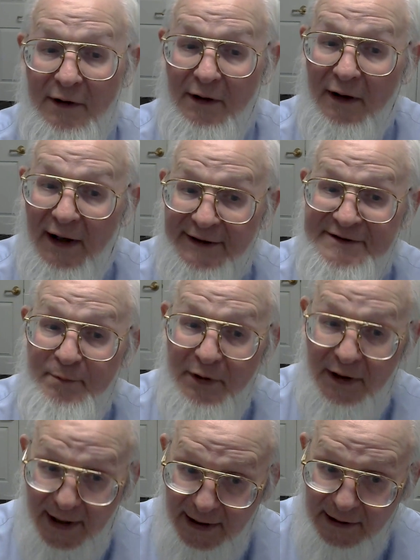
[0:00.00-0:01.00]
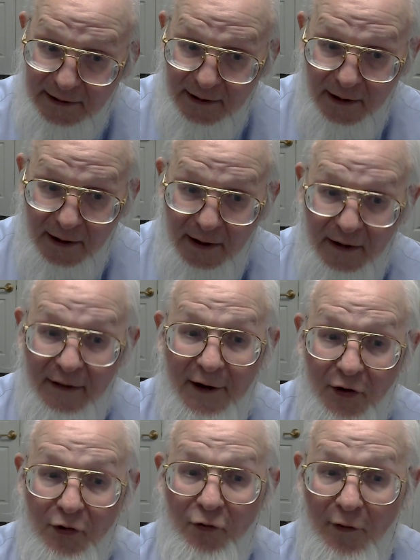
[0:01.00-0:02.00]
the less plain they
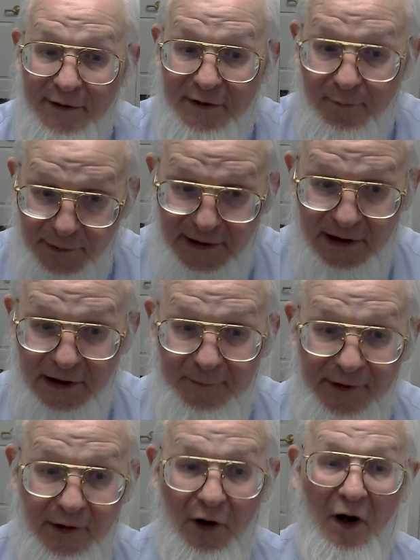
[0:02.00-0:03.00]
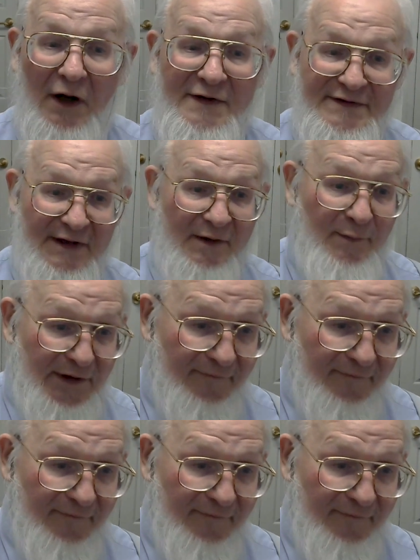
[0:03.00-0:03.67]
are going to be because they've been